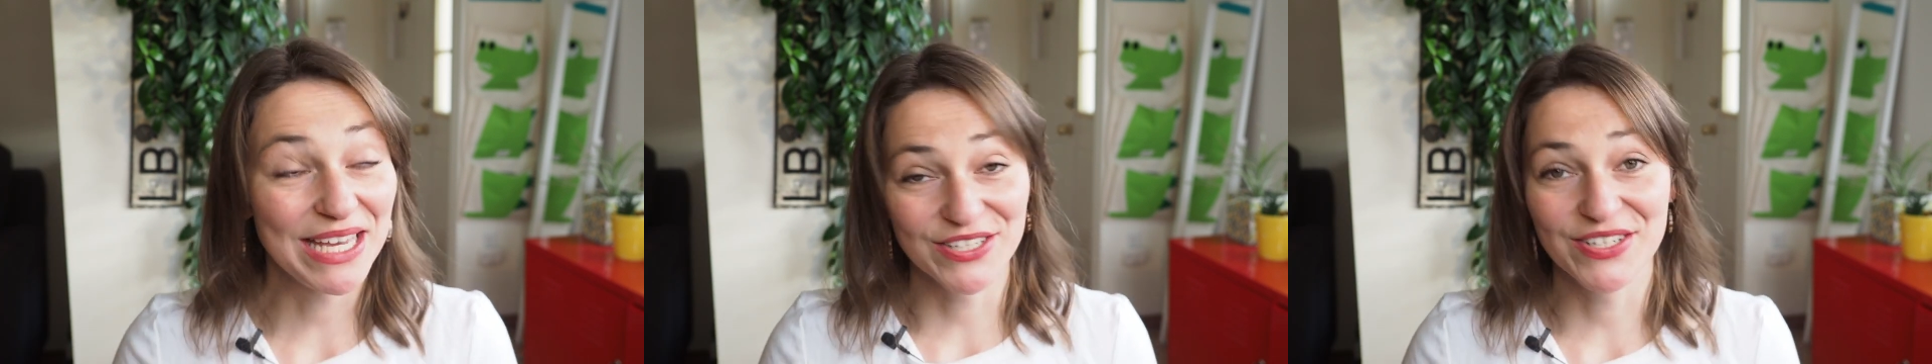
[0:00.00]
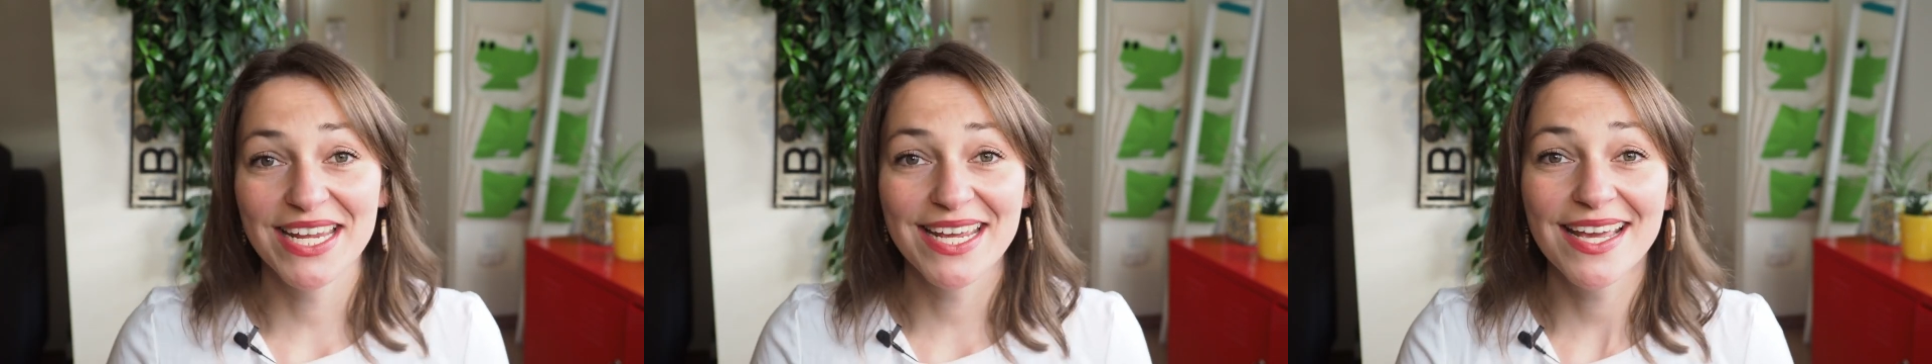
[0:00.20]

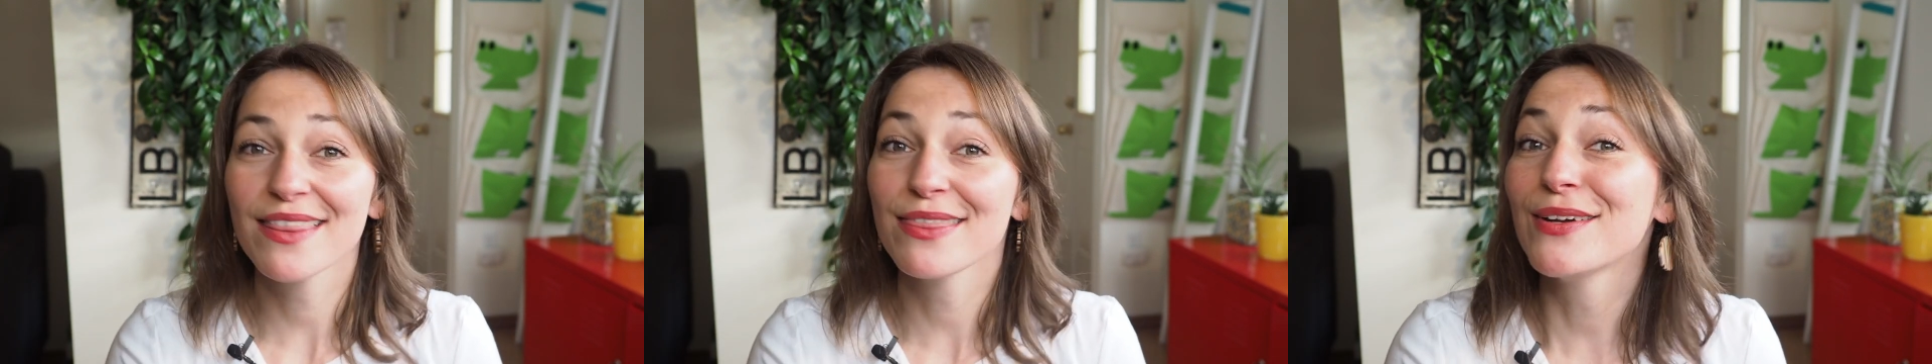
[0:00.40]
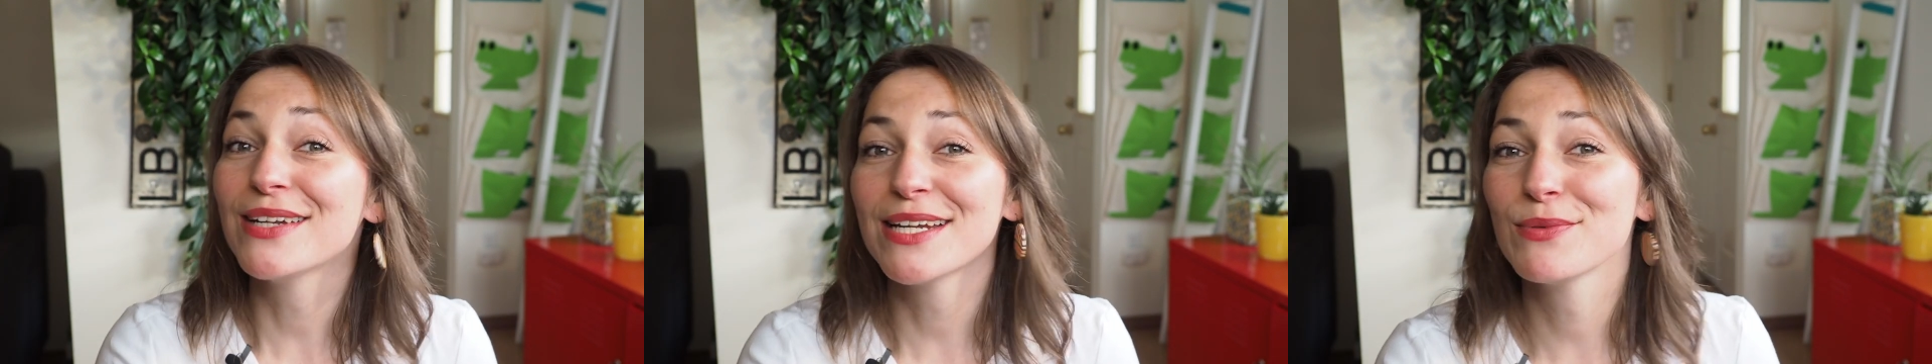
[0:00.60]
today I
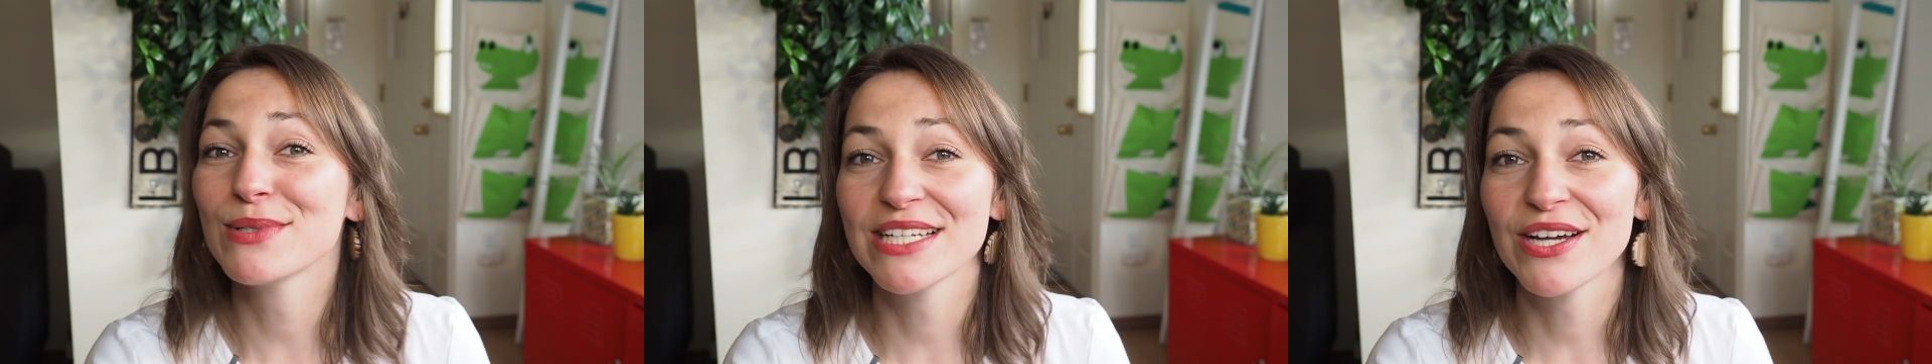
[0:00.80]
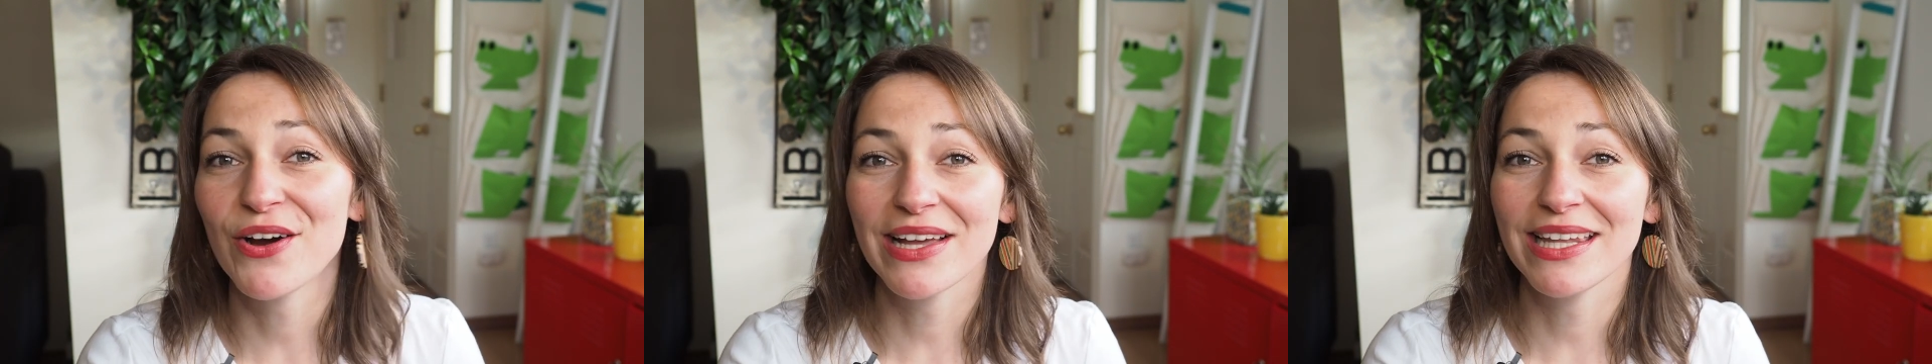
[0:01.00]
thought I would
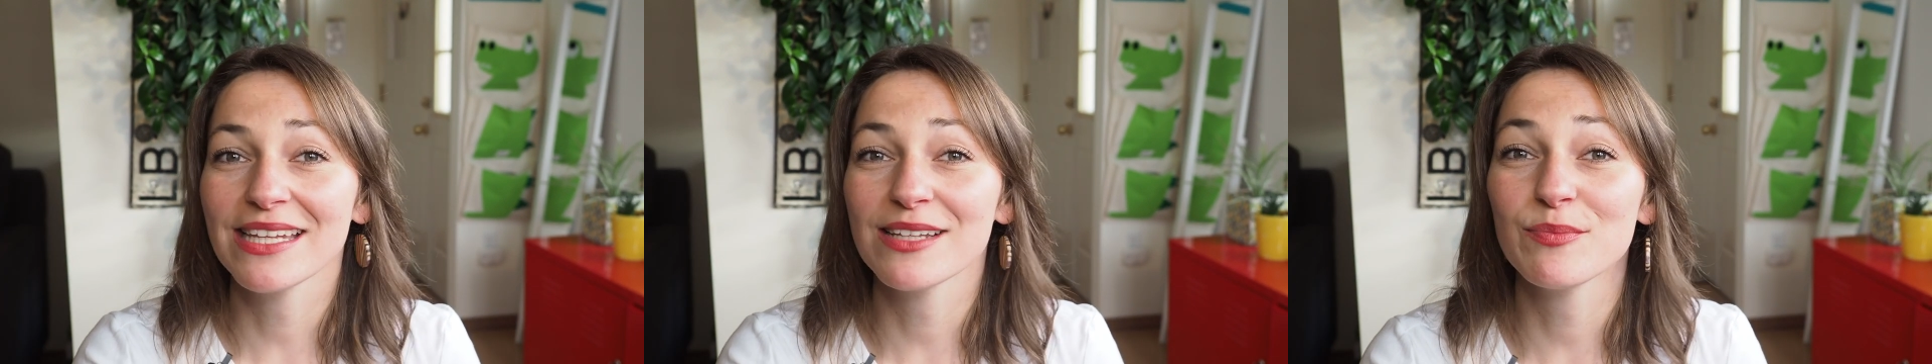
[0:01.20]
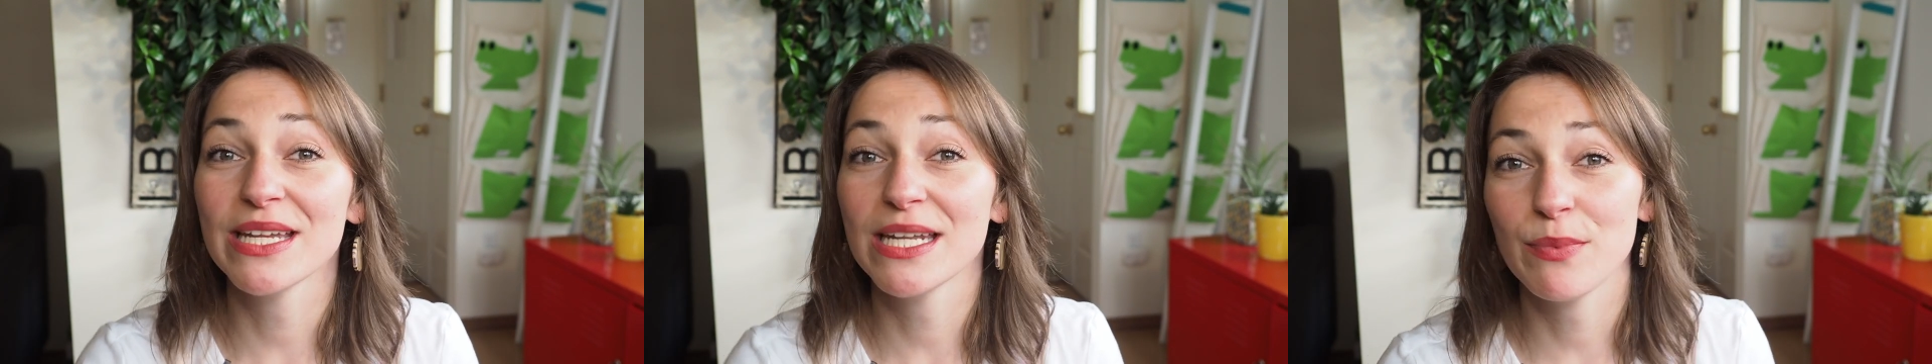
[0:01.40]
talk a
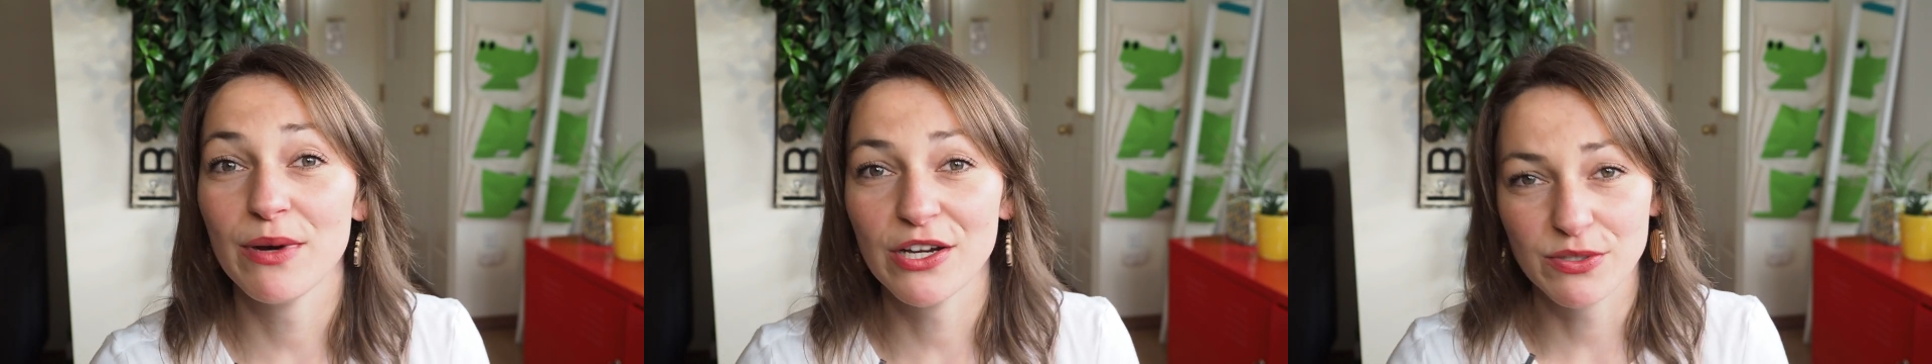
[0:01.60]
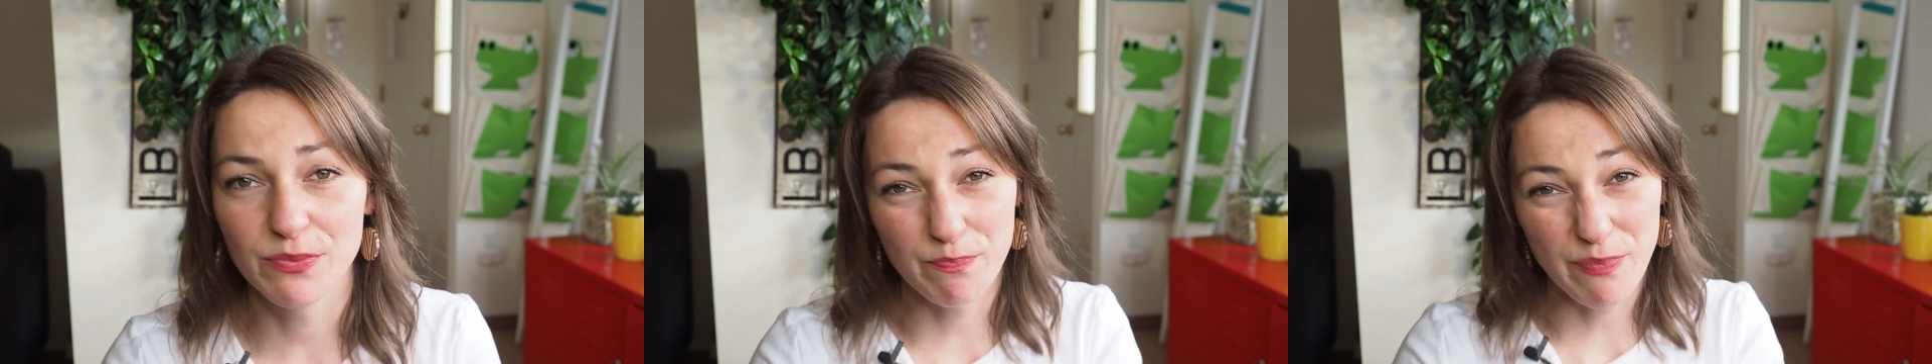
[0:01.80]
little bit about the